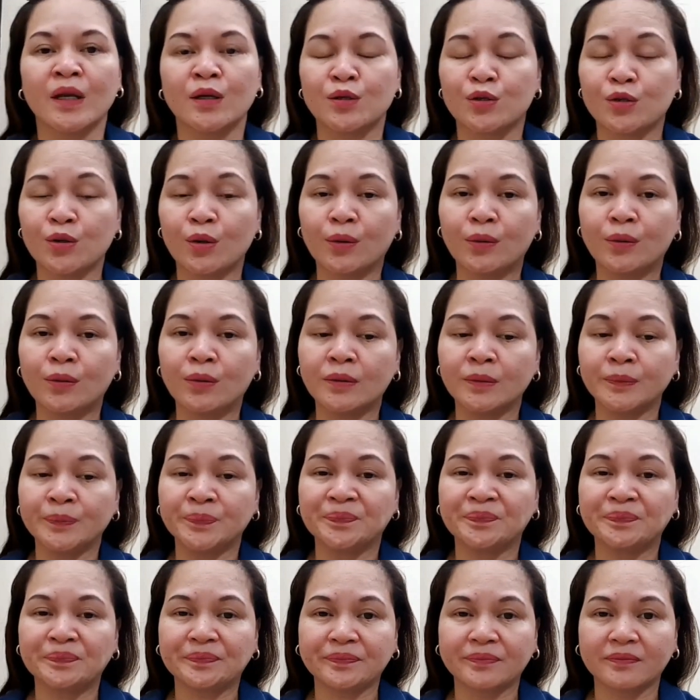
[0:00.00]

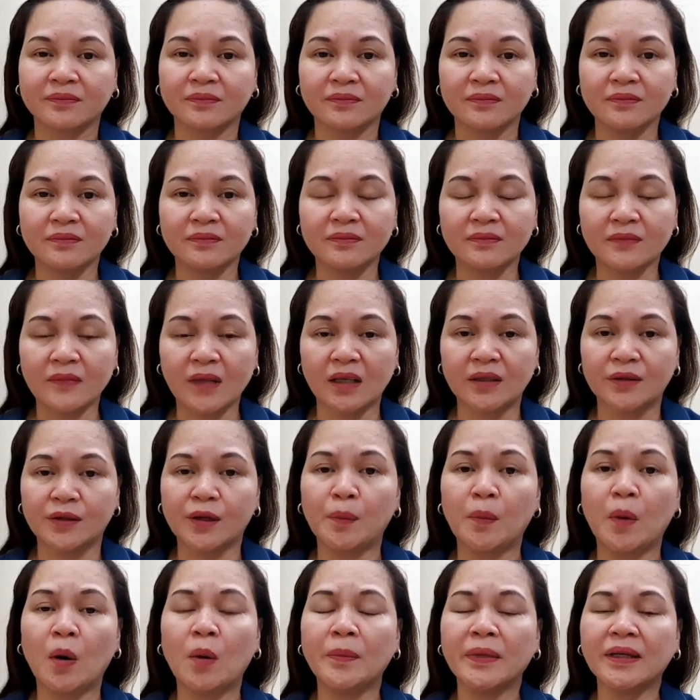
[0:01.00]
So
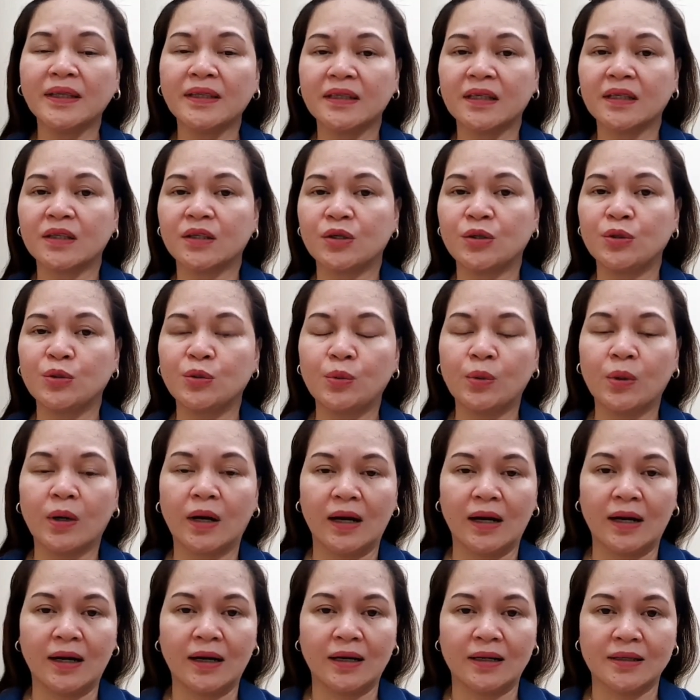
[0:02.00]
the moment that
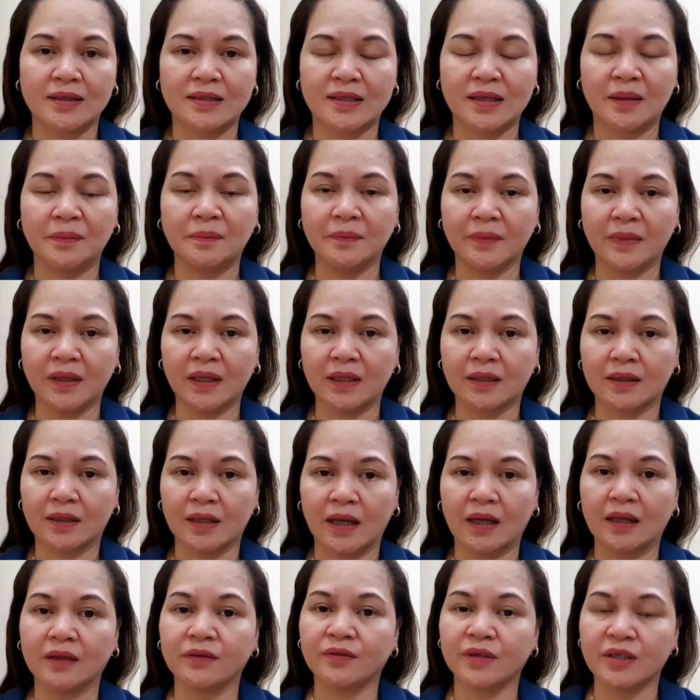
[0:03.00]
you
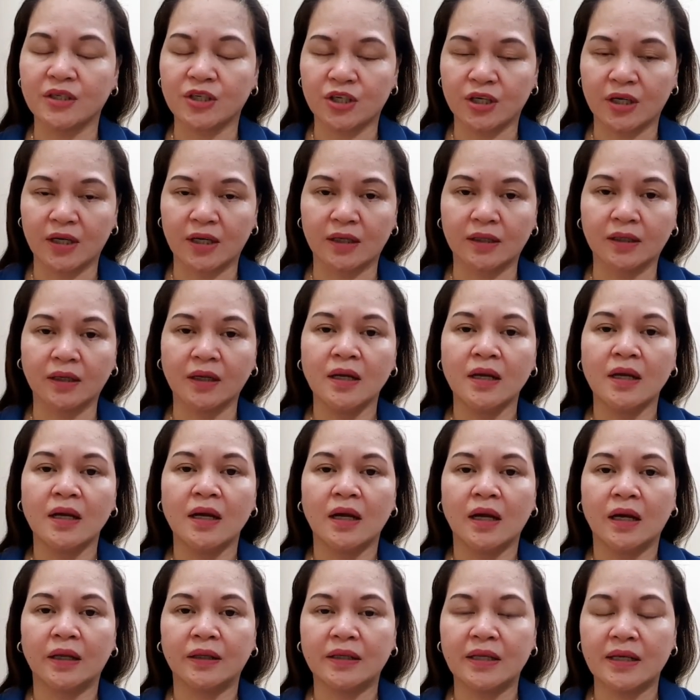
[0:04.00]
submit and reject
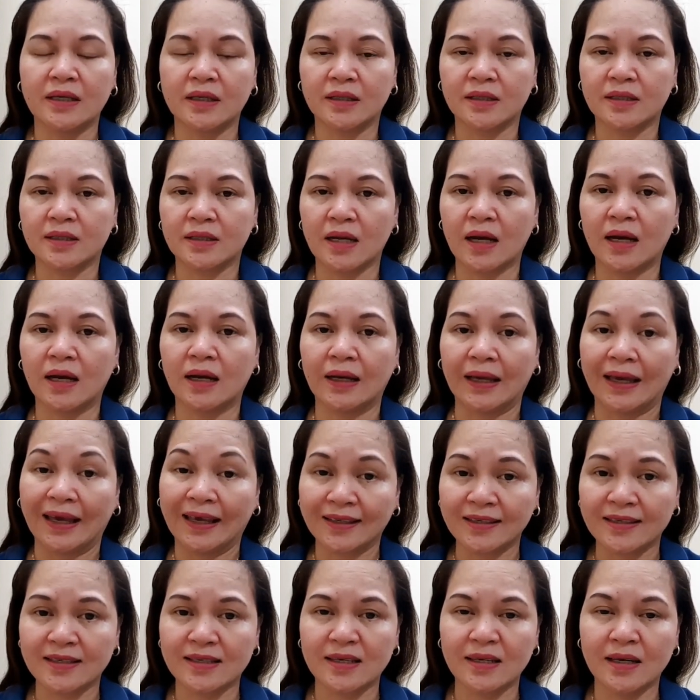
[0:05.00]
this
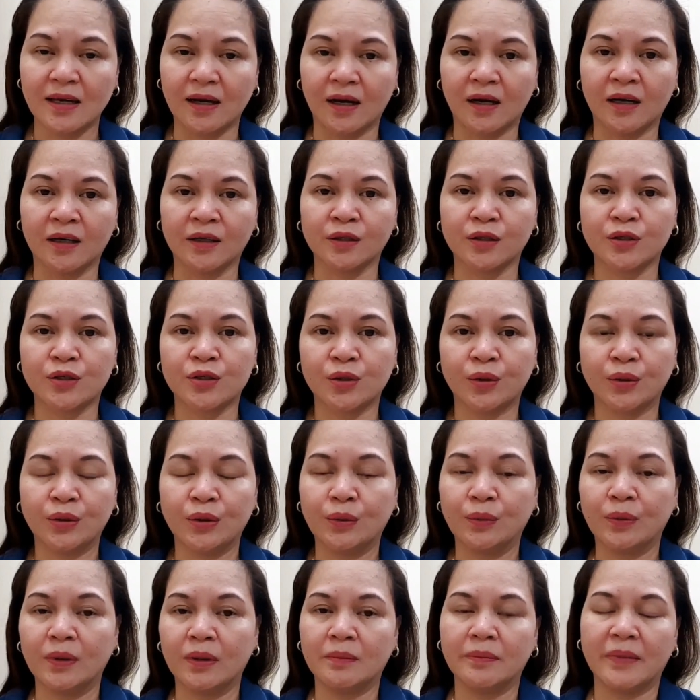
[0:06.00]
NCR, so
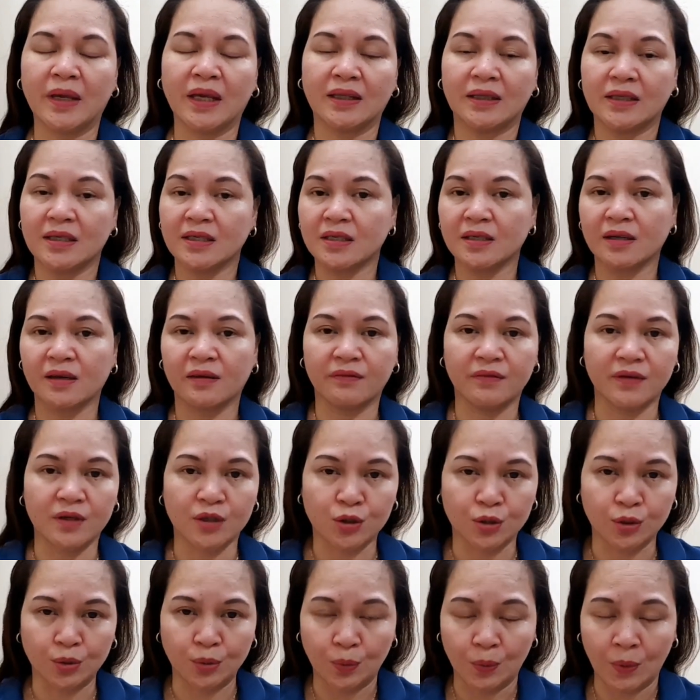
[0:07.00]
you will make this
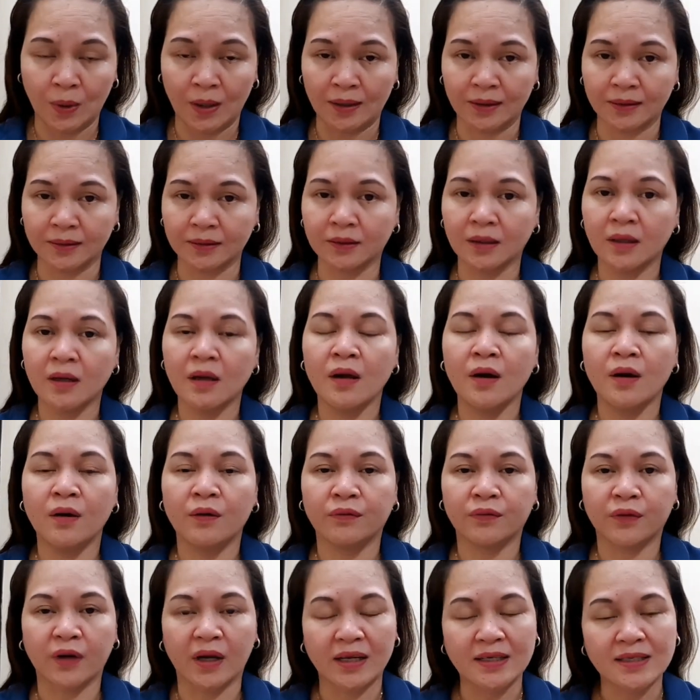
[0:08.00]
revision one.
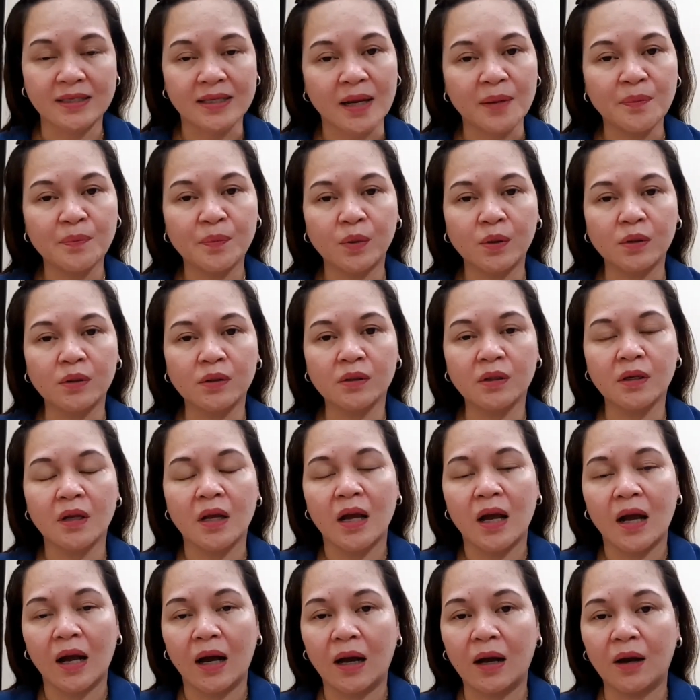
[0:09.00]
For example,
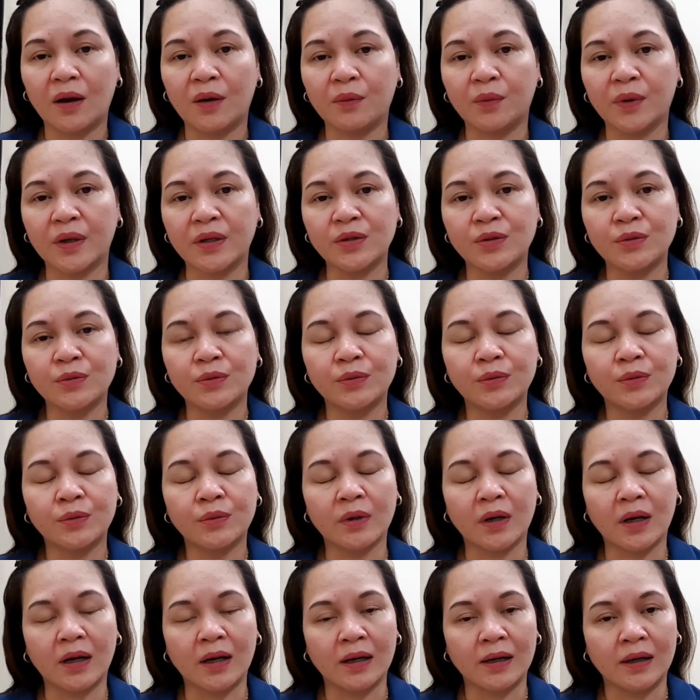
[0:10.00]
when
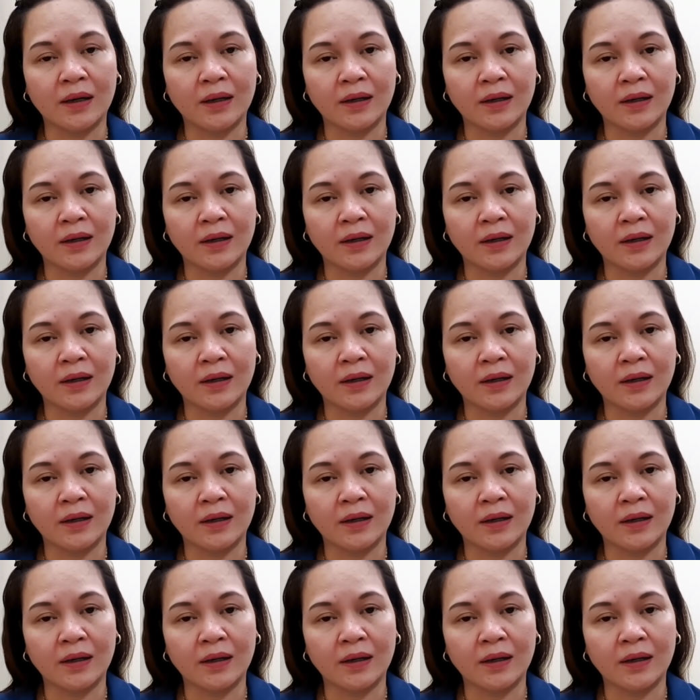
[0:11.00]
you